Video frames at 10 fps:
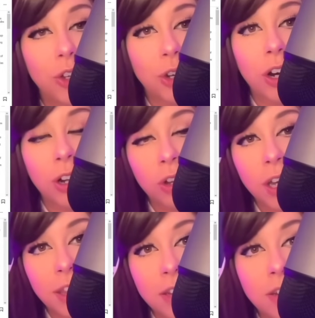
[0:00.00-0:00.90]
You're gonna look
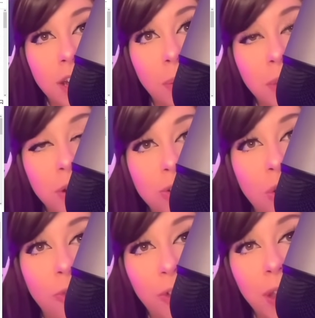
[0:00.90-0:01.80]
at this and tell me there's
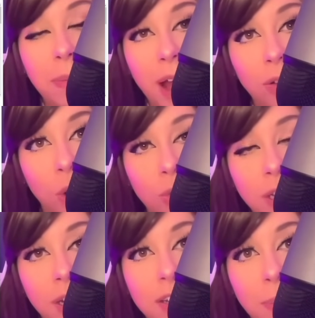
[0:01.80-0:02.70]
no female
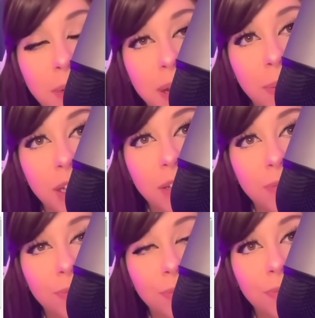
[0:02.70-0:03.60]
loneliness epidemic?
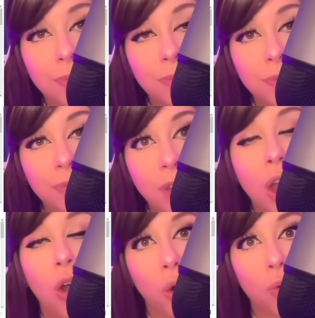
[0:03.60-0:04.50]

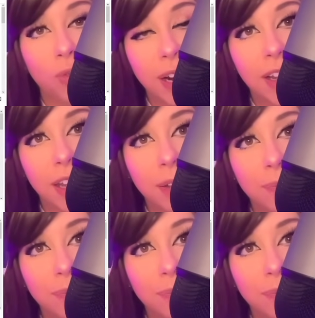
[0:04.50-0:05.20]
Really?